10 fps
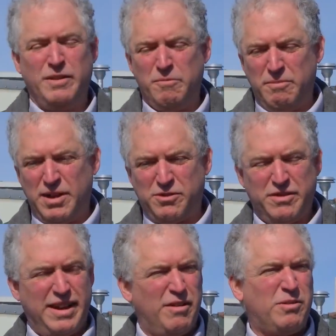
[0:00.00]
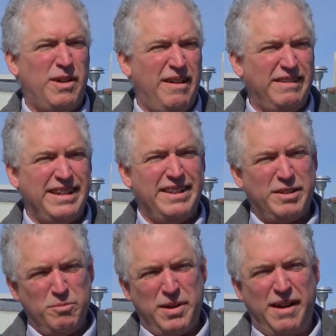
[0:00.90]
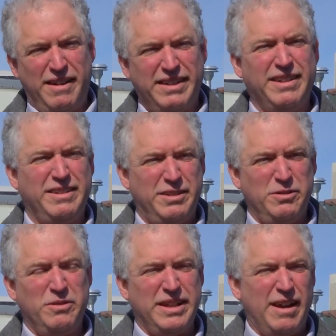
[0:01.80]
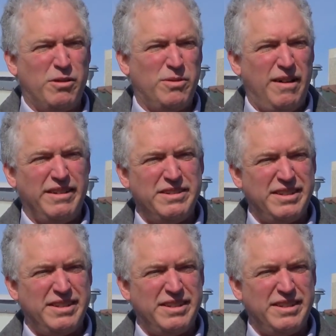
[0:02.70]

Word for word: measure the air quality and compare it to the air quality